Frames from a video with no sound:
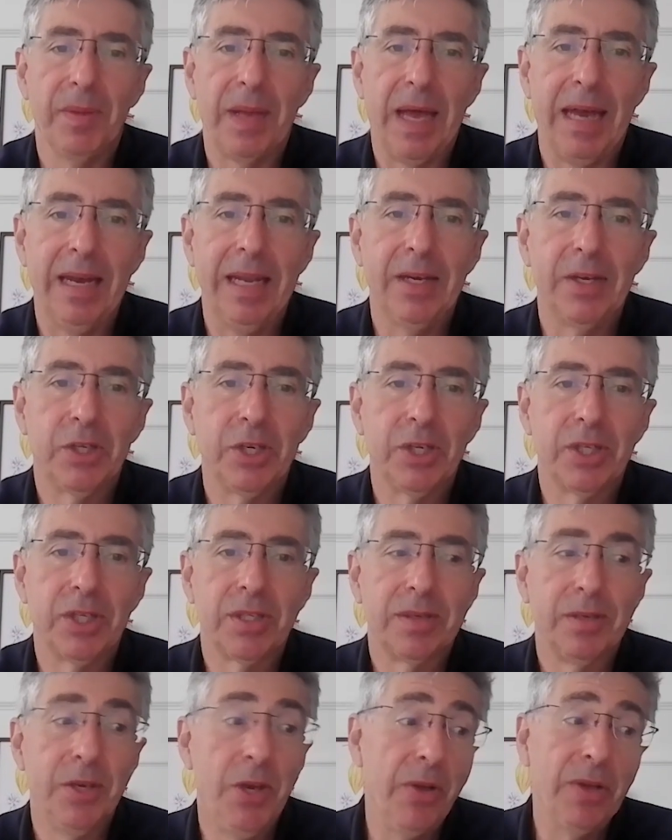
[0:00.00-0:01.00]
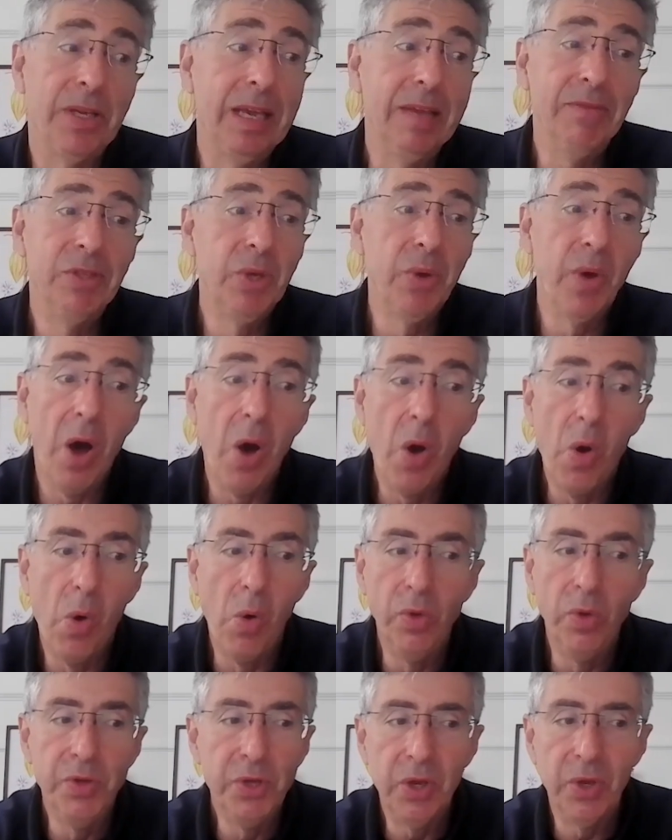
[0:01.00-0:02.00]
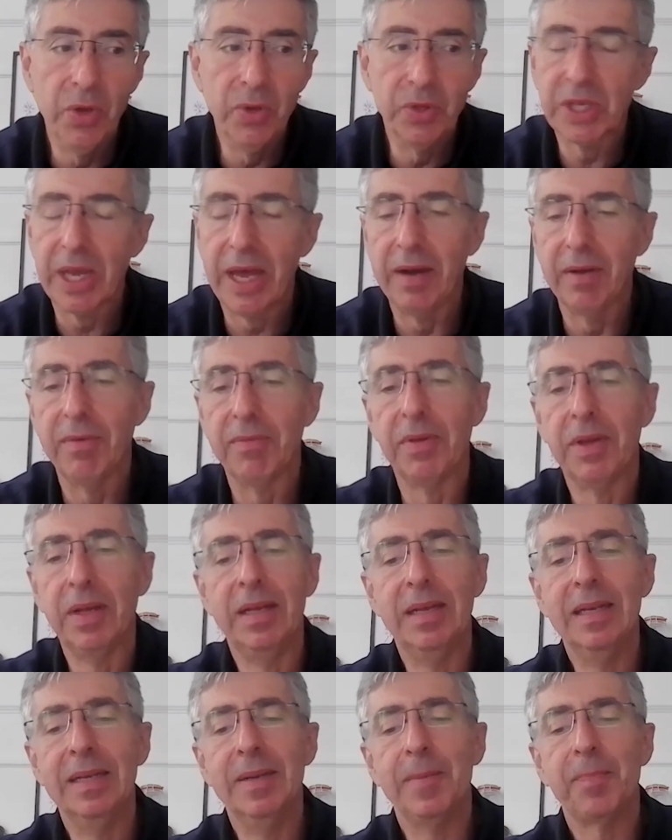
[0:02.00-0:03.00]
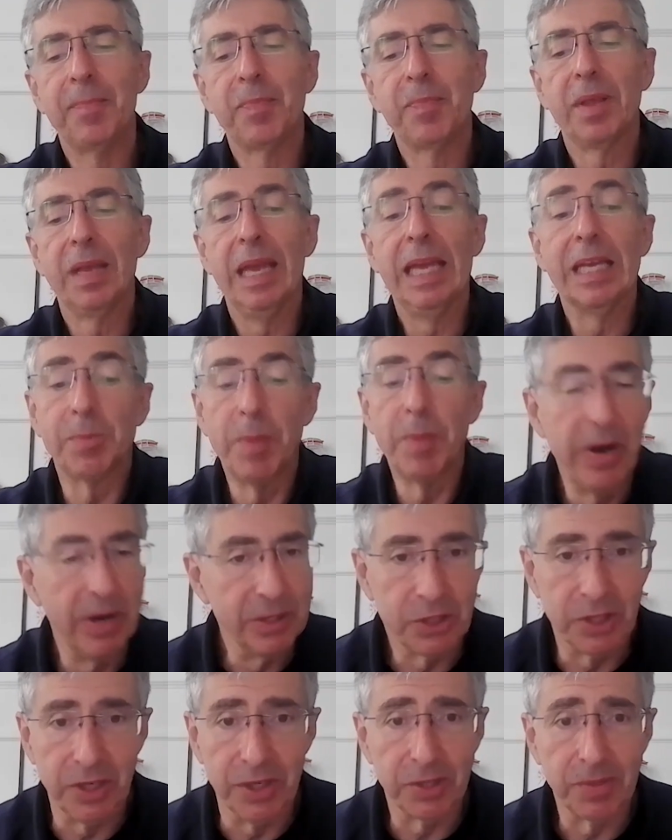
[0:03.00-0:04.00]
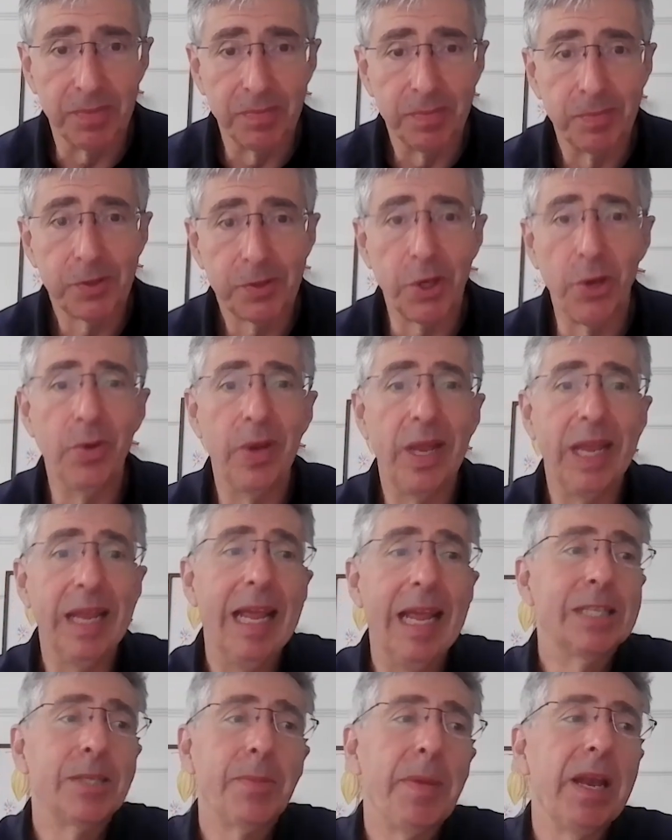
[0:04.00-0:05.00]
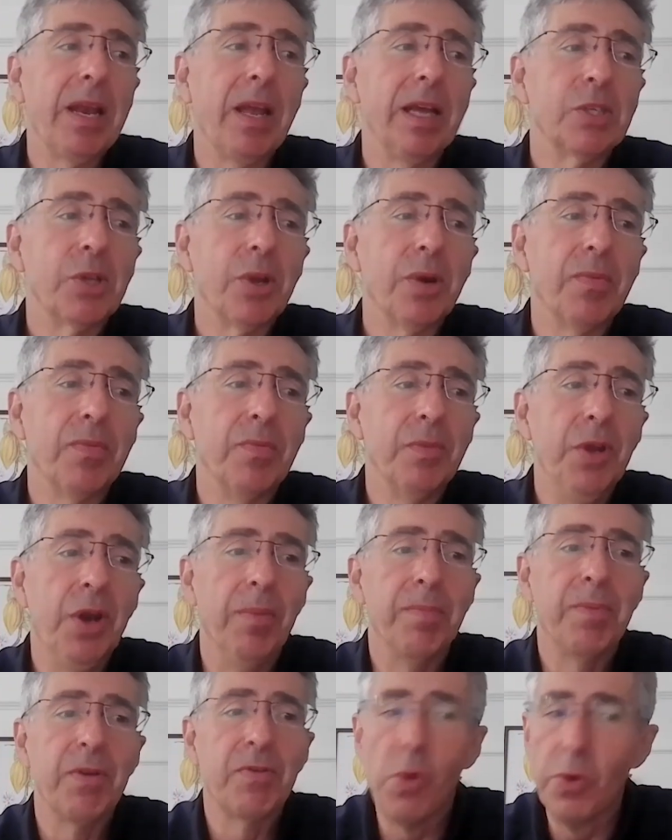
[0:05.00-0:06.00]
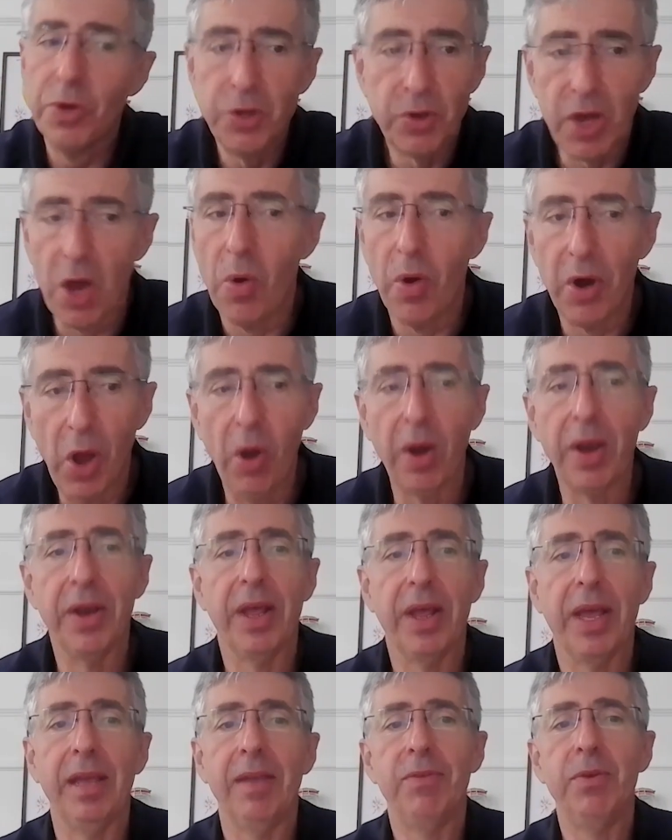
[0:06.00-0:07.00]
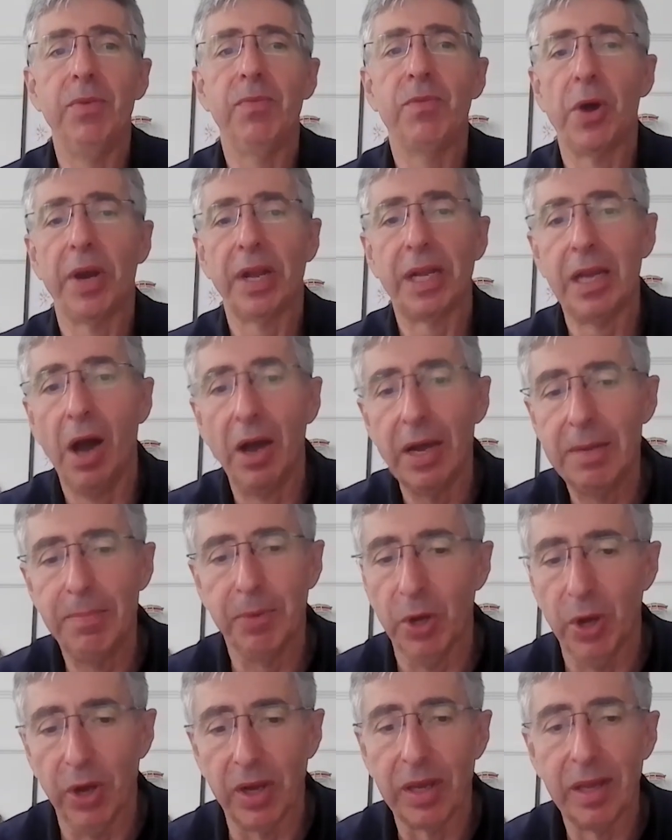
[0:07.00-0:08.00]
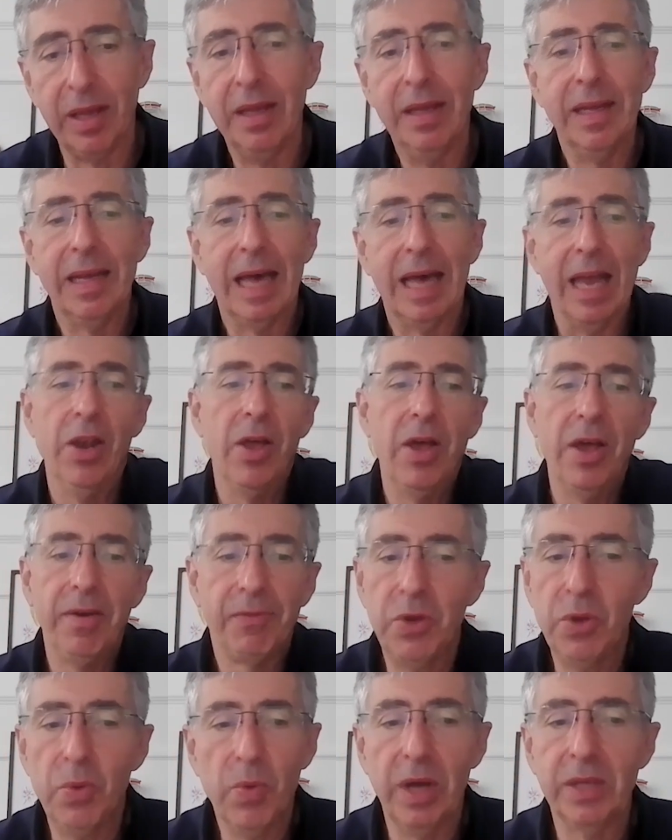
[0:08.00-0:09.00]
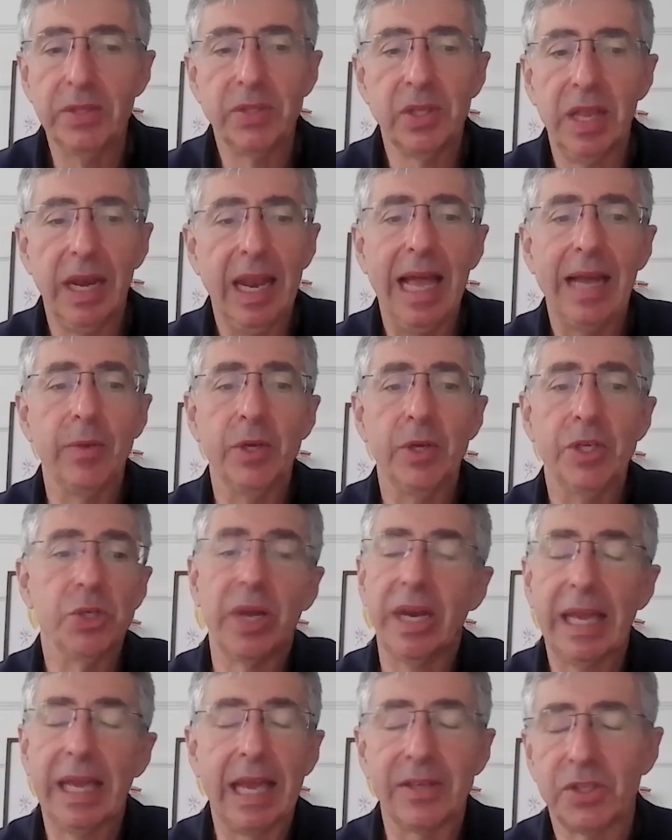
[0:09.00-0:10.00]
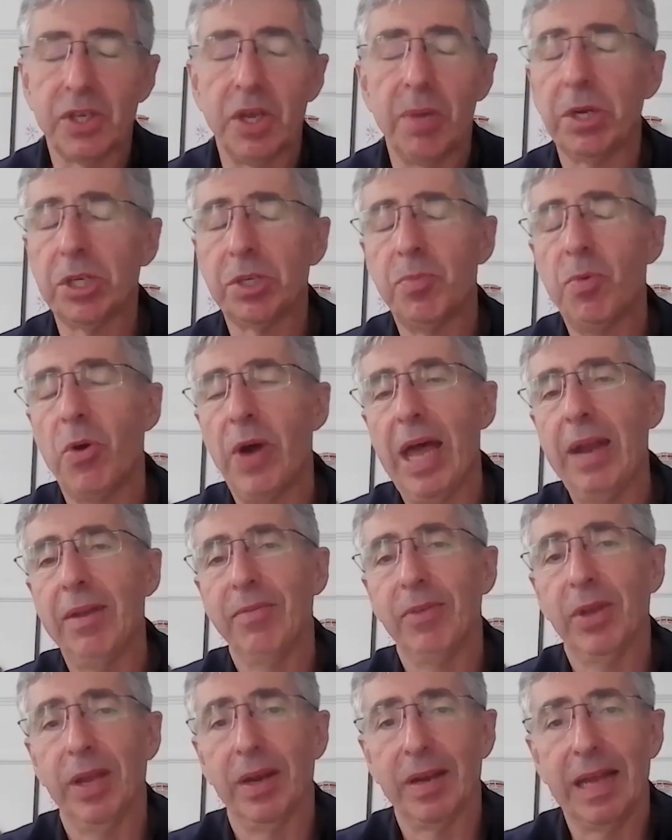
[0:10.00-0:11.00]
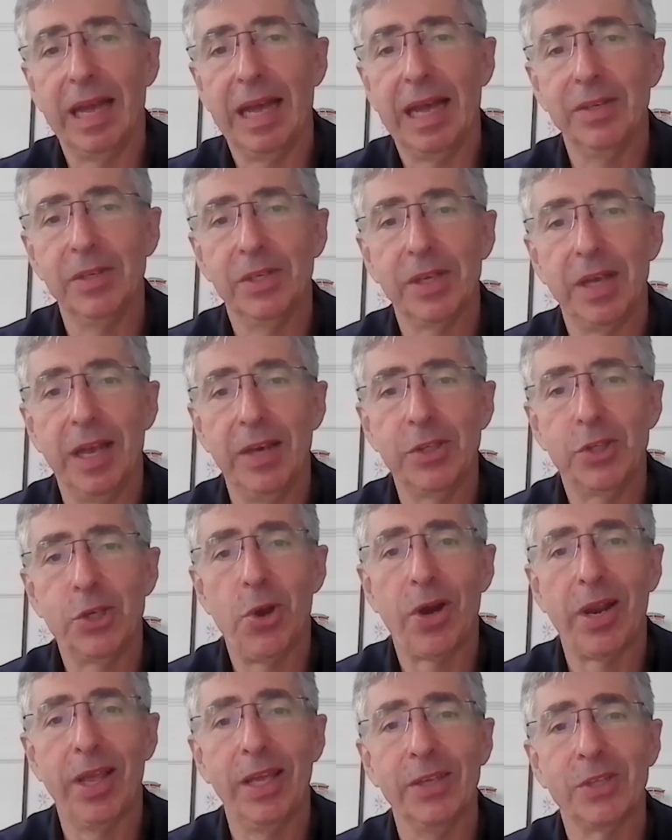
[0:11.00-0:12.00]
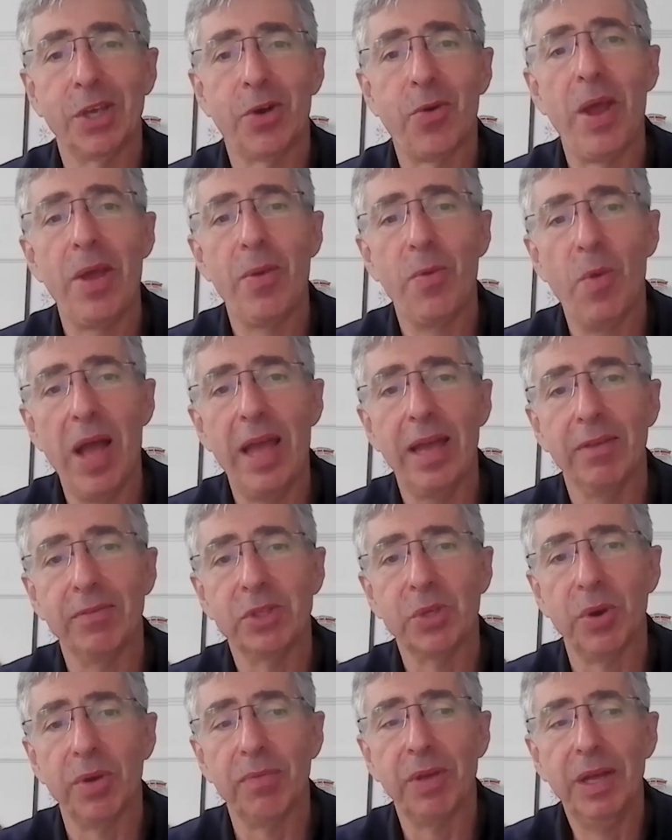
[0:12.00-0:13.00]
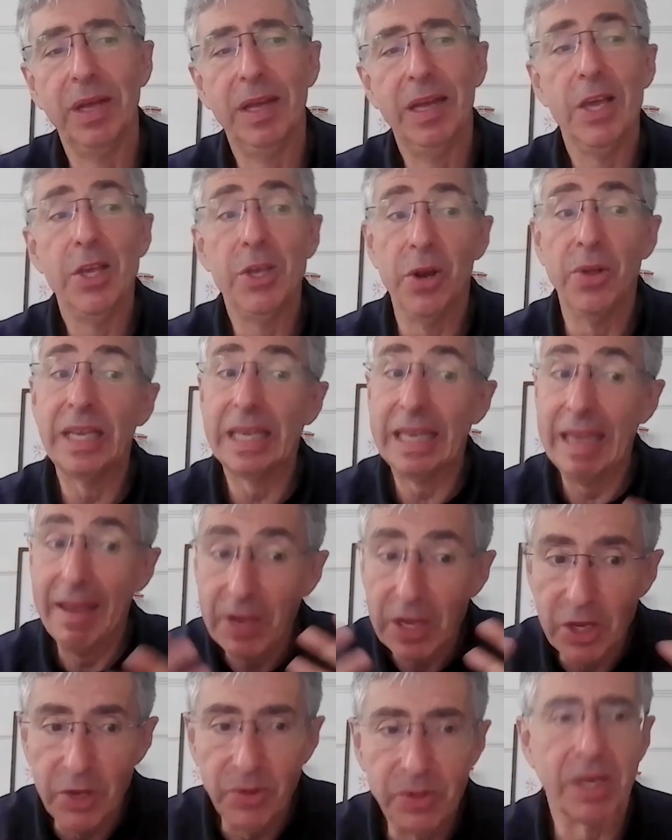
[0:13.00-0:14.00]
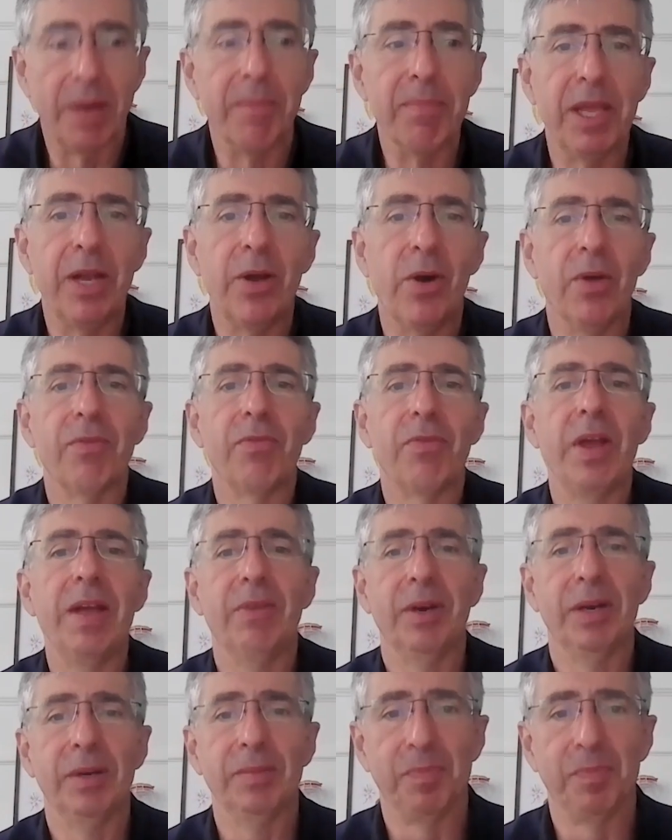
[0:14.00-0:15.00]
And it just, gives you a whole new set of experiences. So it's a bit like sort of, before you go on holiday, if you've got a guidebook and learn a few words of the language, you're going to get so much more out of it. And chocolate is a great way of sort of, giving you something on flavor.